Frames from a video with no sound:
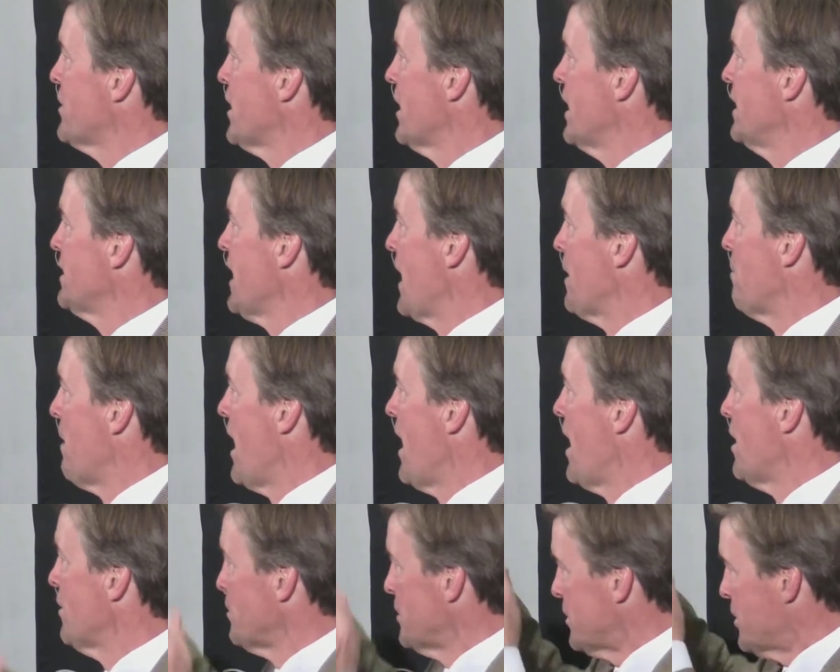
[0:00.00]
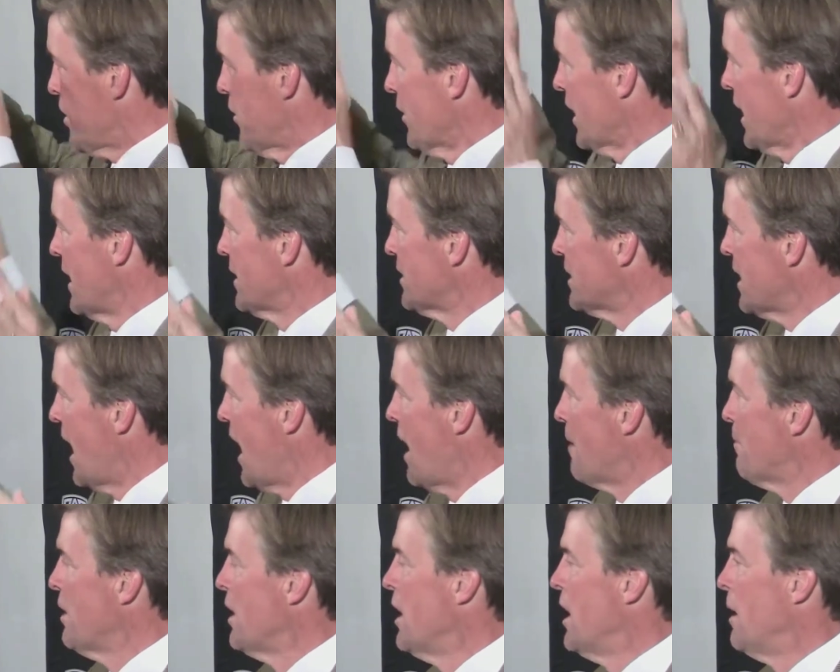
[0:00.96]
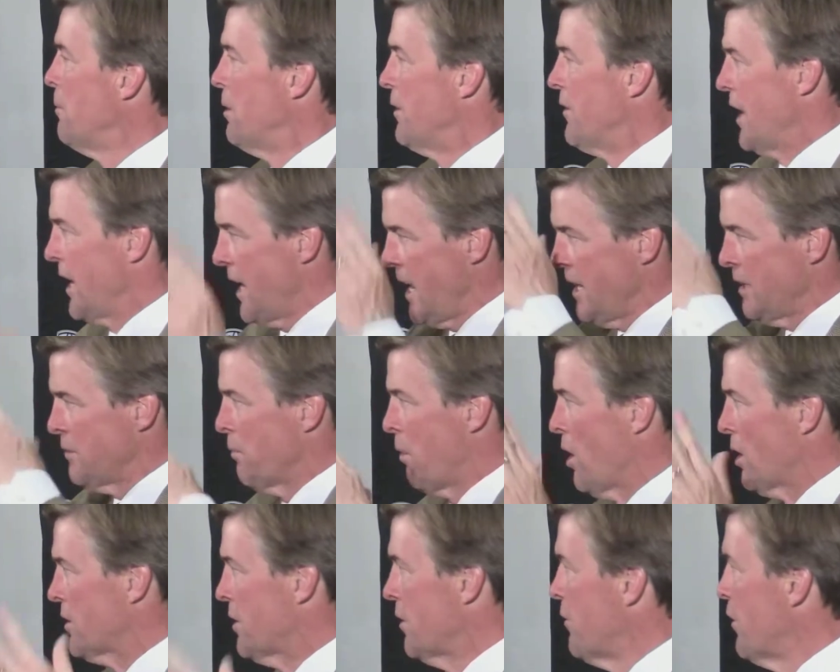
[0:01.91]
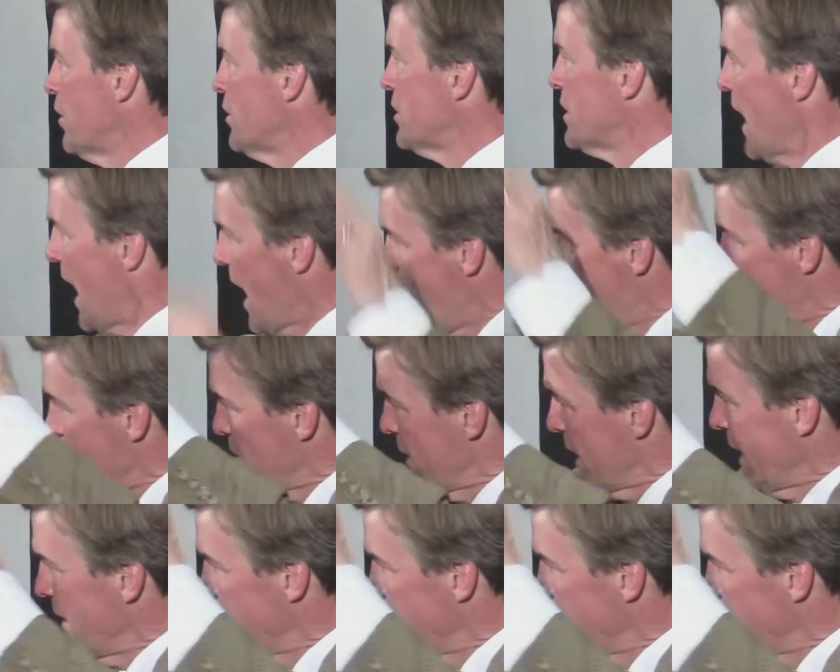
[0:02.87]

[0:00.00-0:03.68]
said he's out of bounds. We saw the guy stop. But they, he marked the first down, but